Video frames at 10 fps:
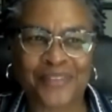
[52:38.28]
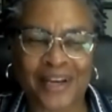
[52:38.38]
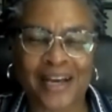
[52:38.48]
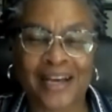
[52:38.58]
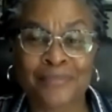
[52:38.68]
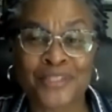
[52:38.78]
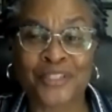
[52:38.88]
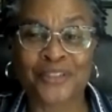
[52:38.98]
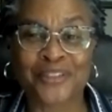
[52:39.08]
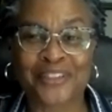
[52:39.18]
I'm
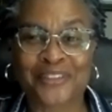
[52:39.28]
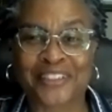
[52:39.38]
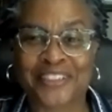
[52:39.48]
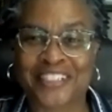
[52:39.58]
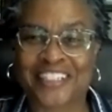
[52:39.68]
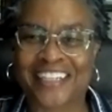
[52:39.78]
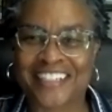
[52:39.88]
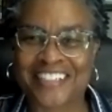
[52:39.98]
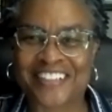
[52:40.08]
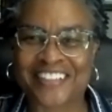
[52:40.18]
certainly going to dig
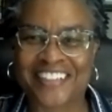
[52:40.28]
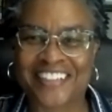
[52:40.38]
into,